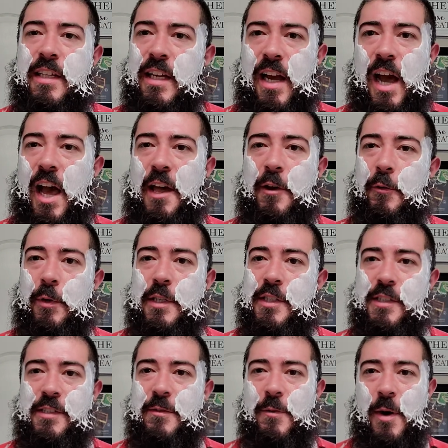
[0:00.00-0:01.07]
I don't listen
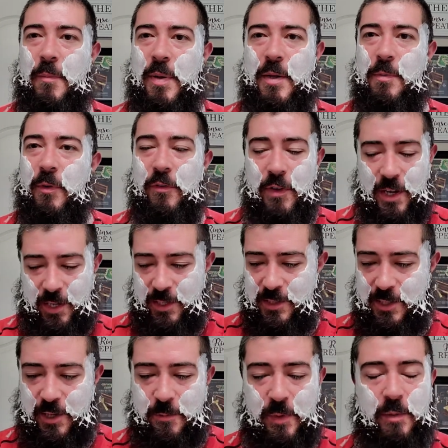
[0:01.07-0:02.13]
to what people fucking
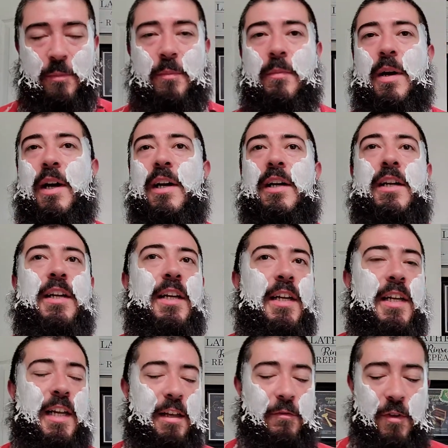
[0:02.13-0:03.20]
tell me, but
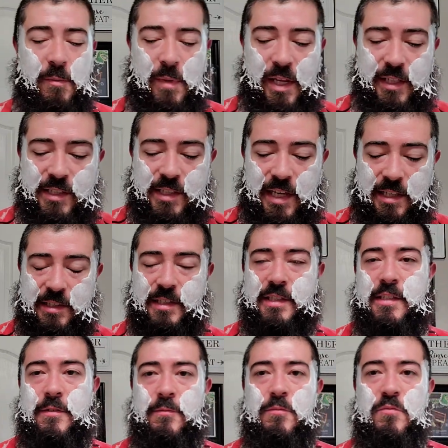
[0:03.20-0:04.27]
if it makes sense,
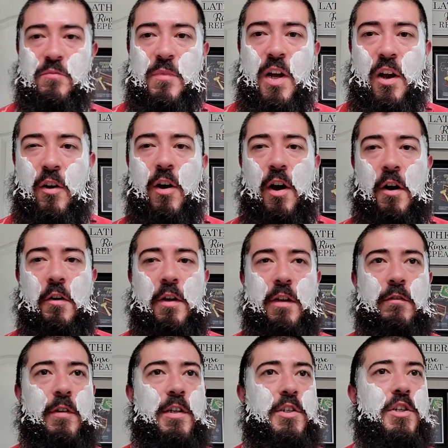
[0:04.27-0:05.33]
I'll, I'll give
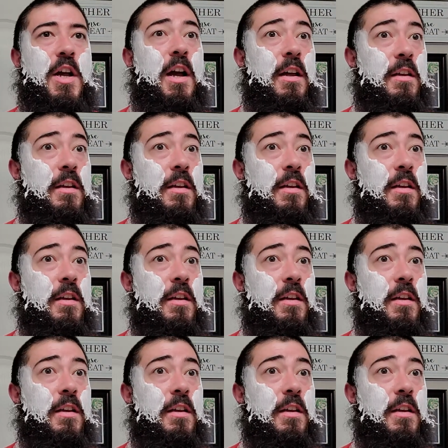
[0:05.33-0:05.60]
it a shot.